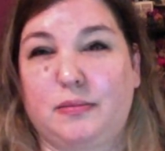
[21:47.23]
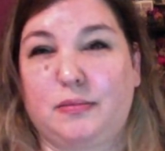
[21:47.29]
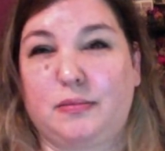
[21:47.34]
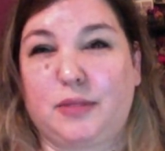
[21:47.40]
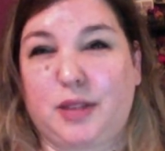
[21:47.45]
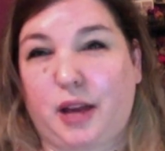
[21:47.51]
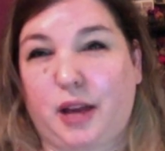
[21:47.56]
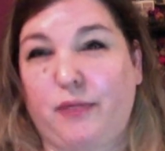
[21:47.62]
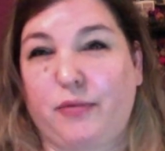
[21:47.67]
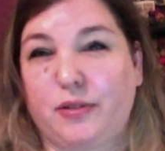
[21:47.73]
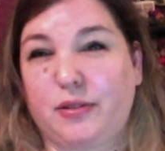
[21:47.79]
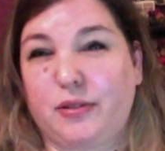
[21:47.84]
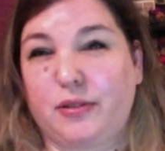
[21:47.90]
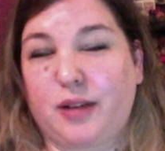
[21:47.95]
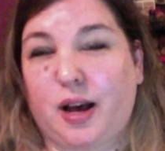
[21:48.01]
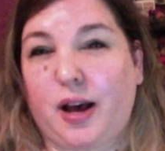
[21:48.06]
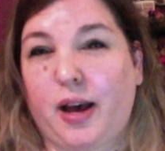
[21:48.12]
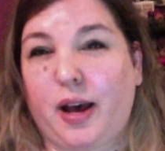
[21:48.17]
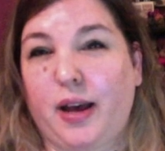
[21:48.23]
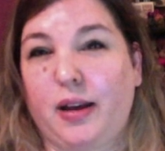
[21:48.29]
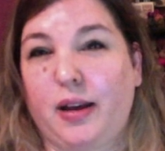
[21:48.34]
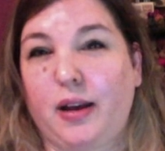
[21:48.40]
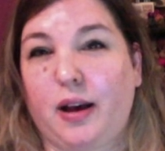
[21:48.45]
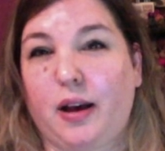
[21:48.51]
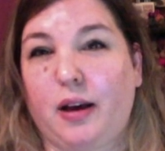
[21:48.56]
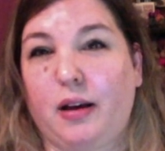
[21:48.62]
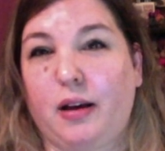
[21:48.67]
safer side
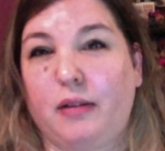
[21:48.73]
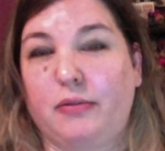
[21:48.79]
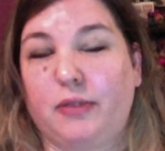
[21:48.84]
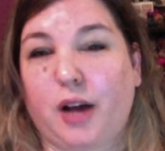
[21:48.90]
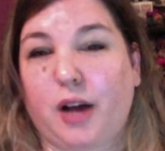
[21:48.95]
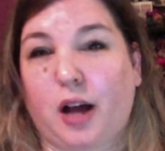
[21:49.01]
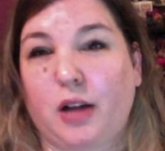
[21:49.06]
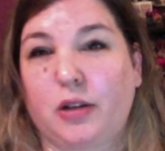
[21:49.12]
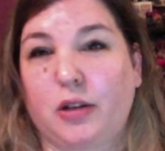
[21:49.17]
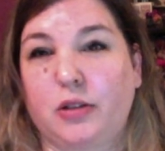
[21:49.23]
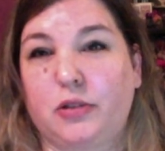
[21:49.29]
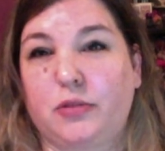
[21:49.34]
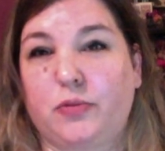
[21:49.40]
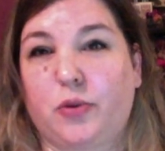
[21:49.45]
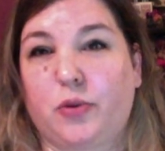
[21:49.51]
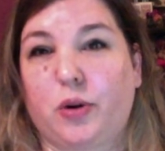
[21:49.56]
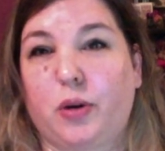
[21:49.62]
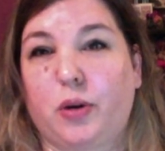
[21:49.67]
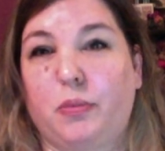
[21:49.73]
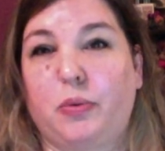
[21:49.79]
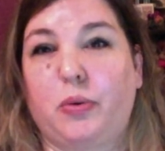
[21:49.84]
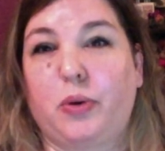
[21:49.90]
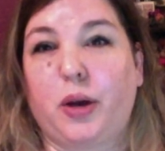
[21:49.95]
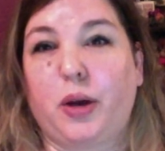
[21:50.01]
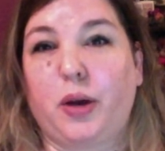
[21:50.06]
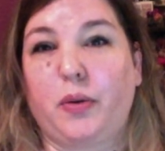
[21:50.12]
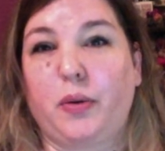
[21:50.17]
of colors for a
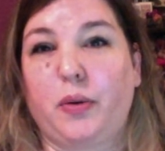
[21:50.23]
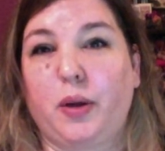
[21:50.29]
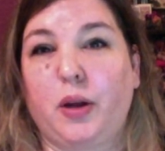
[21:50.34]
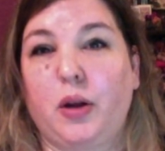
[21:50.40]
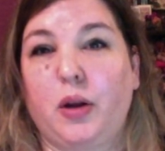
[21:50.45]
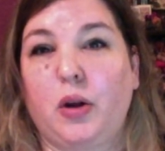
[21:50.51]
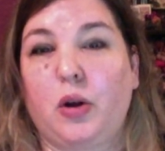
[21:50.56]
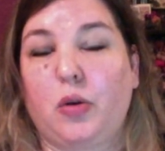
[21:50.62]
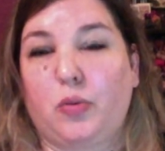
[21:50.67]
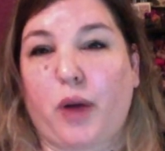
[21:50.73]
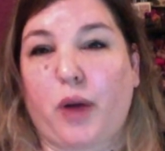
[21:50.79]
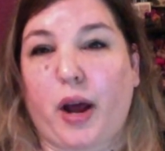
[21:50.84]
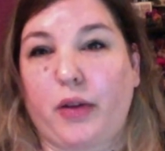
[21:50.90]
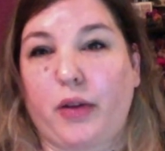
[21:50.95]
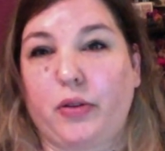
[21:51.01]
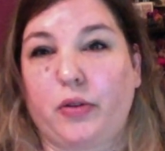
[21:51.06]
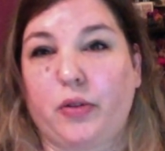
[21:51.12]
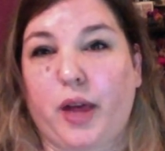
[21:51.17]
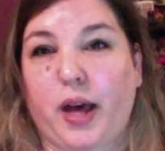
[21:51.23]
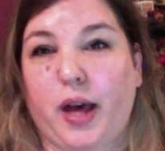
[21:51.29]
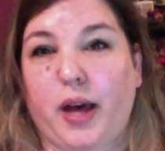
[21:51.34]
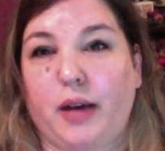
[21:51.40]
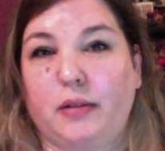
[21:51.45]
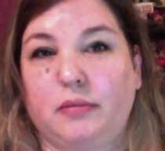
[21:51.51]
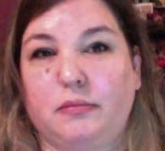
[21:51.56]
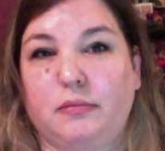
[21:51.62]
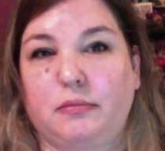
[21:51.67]
boy rather
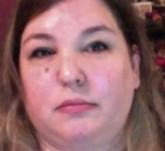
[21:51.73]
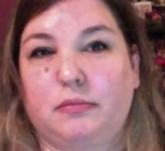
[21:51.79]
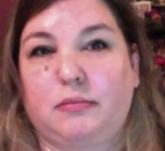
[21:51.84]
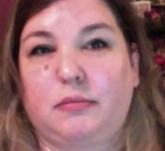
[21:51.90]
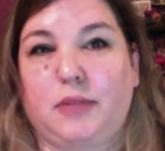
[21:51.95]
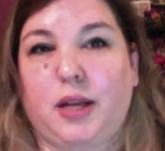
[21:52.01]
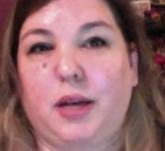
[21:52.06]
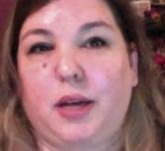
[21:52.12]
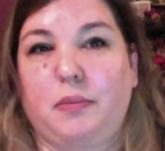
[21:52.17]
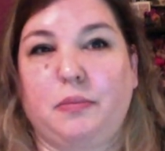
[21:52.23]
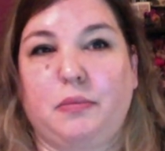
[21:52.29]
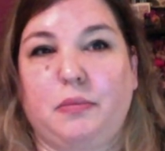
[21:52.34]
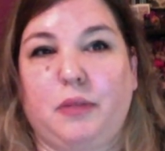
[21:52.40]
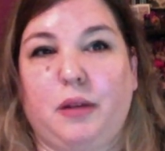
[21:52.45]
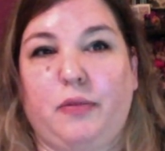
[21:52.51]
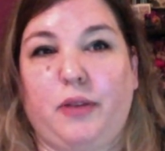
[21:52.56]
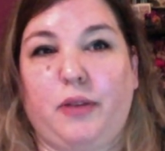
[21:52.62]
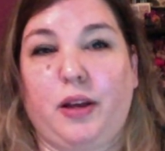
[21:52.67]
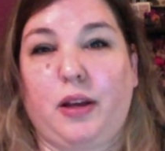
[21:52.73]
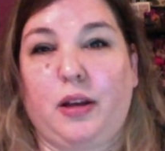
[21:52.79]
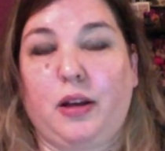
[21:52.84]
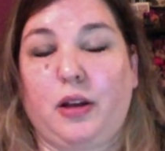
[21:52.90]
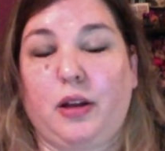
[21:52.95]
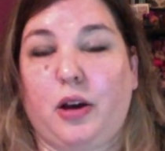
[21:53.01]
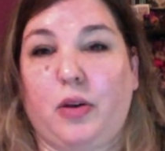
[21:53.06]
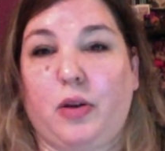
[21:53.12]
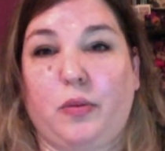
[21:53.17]
than him, if he, you
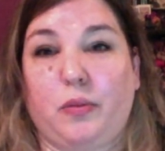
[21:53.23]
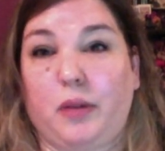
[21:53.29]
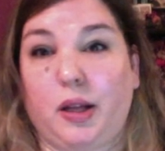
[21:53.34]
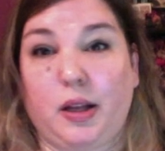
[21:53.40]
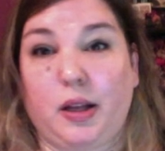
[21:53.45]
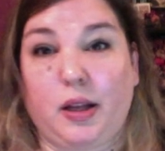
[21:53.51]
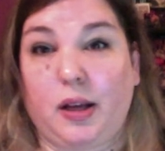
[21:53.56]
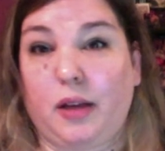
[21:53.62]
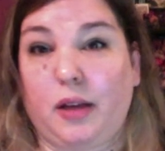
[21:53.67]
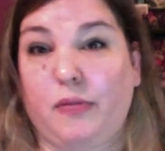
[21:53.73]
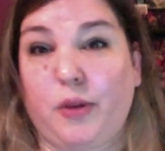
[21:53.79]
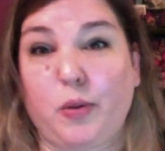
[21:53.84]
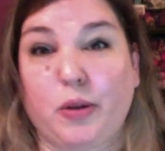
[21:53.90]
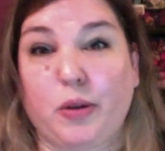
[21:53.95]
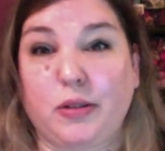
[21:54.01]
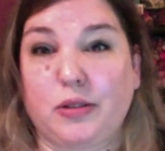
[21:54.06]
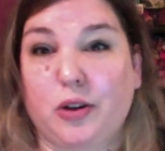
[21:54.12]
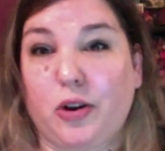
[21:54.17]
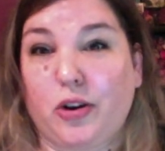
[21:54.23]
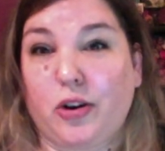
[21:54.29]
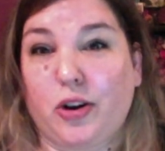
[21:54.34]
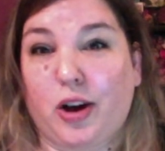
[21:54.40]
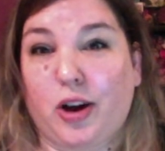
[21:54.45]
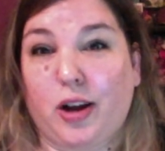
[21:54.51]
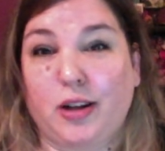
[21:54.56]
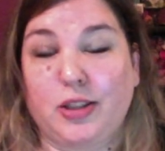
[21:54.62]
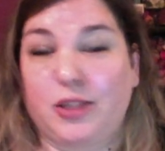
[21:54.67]
know, if he wants to go to
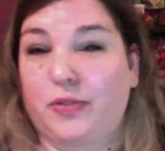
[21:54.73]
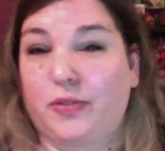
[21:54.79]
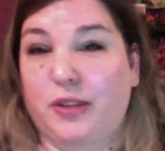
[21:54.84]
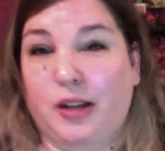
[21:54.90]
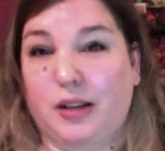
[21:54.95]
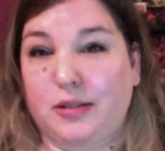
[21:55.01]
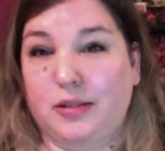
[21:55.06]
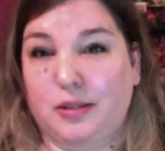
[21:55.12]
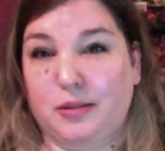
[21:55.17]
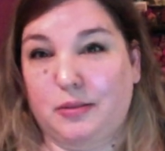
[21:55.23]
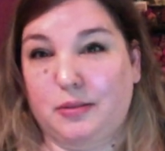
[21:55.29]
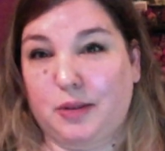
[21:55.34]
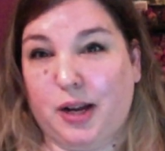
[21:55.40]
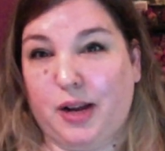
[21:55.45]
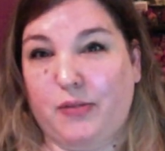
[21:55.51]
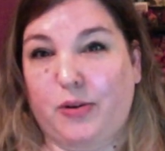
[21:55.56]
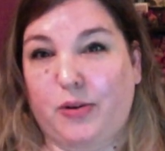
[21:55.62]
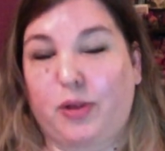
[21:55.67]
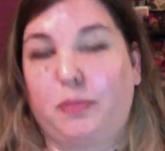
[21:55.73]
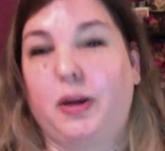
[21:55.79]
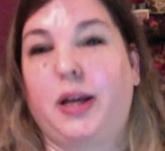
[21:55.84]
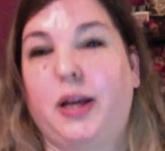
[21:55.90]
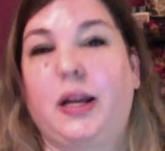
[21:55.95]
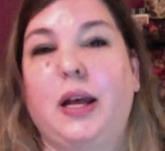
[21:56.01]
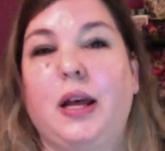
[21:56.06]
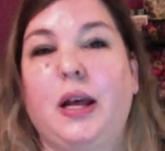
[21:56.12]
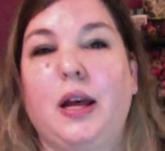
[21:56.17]
college, if he doesn't, whatever, but
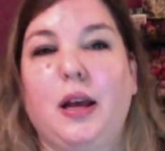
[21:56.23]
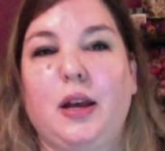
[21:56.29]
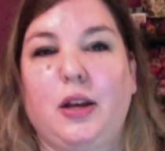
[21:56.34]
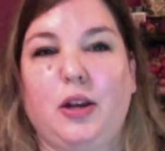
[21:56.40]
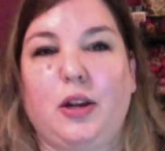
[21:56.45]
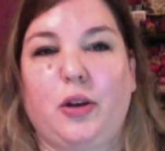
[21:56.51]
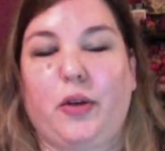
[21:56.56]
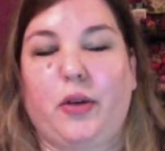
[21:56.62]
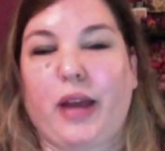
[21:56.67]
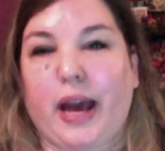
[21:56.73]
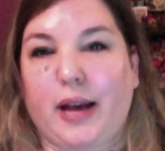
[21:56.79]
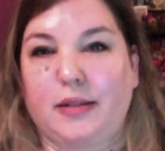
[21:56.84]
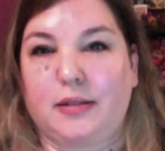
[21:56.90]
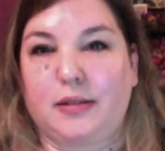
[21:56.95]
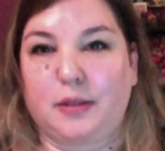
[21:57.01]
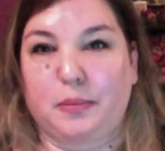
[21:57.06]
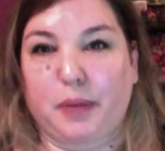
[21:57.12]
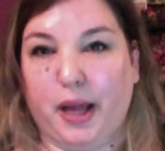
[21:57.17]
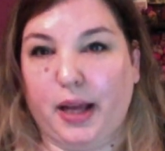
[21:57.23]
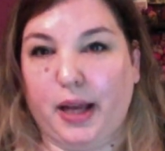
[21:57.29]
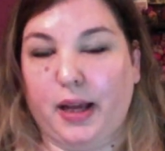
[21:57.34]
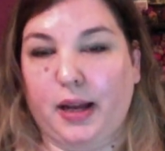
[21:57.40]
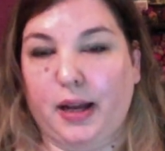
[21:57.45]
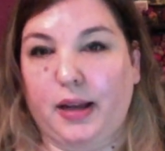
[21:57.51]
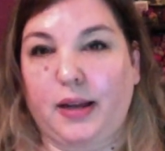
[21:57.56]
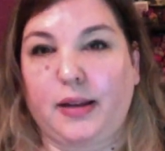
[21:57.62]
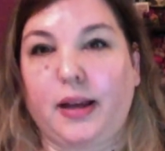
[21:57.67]
you know, he has the blanket
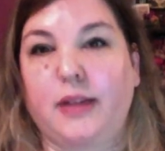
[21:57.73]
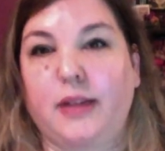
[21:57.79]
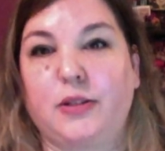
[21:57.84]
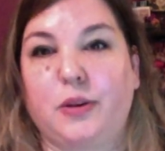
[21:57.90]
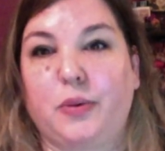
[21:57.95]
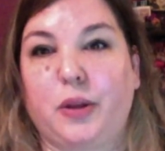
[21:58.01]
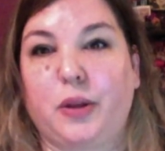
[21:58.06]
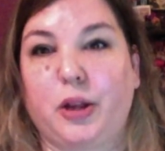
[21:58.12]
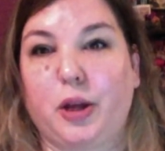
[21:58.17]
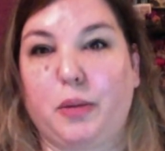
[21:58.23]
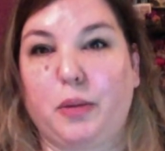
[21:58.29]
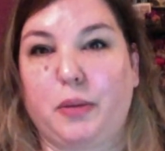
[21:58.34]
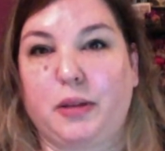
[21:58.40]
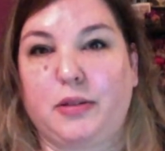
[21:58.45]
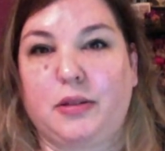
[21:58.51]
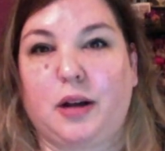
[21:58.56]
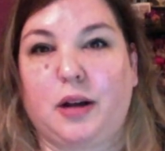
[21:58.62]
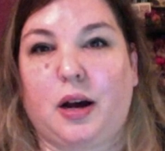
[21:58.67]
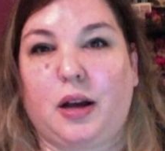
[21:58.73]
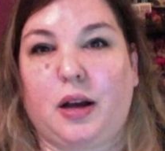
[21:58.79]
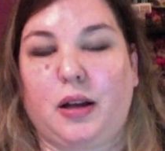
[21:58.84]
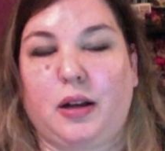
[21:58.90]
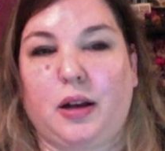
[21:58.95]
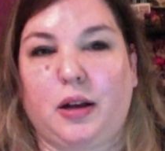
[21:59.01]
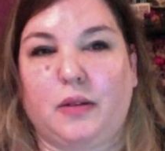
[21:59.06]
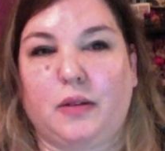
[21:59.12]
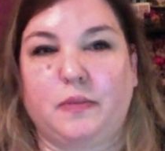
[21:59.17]
and he takes it with him. It's not, you
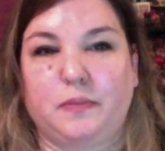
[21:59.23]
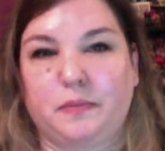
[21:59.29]
know,